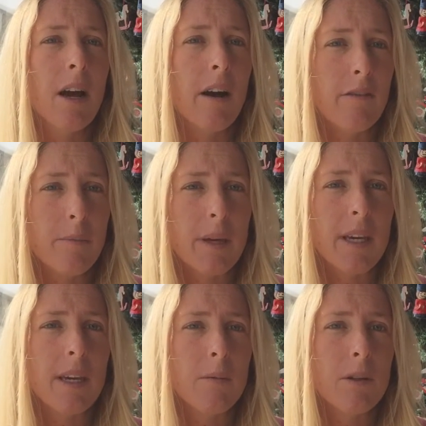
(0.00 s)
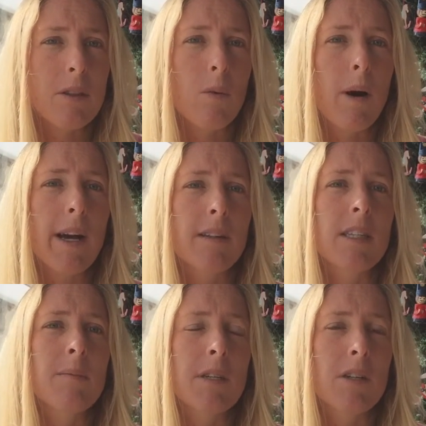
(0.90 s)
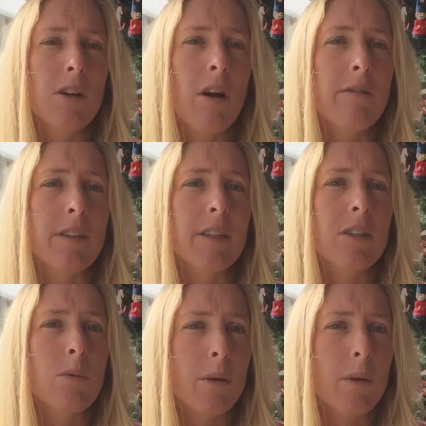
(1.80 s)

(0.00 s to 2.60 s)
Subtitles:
of being with the wild spinner dolphins